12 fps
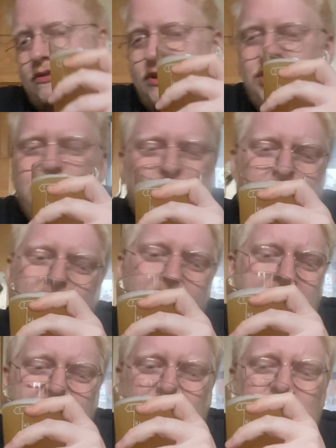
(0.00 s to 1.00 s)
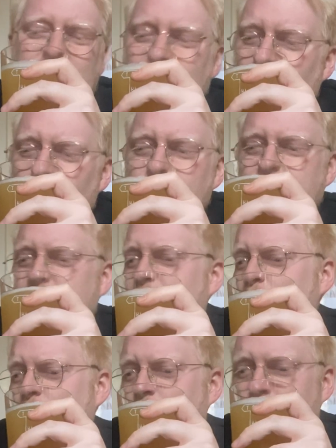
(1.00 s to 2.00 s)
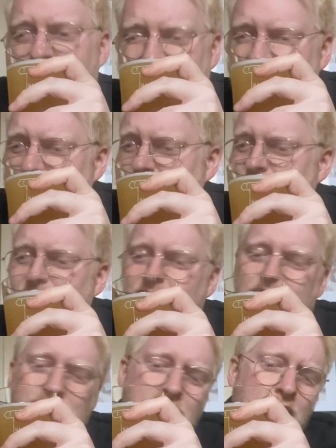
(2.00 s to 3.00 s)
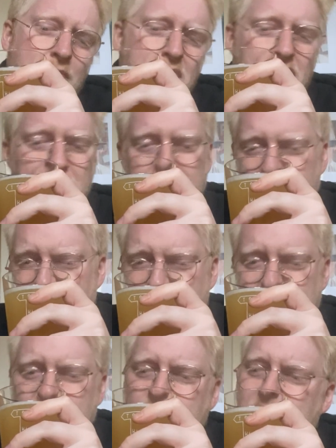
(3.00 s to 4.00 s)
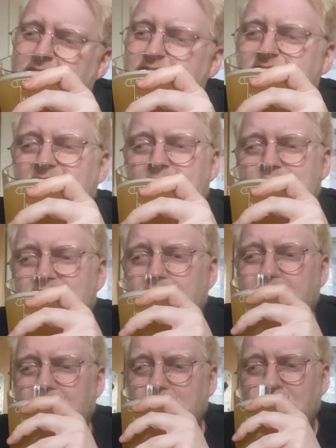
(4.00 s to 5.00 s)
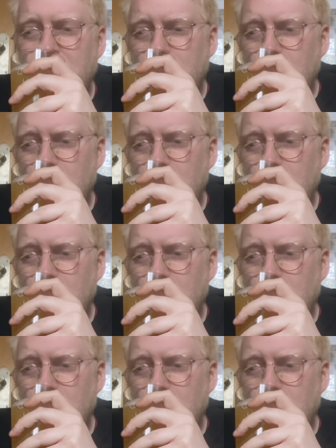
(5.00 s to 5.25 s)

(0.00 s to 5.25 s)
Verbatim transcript: it's just nice and soft and balanced, but flavoursome at the same time.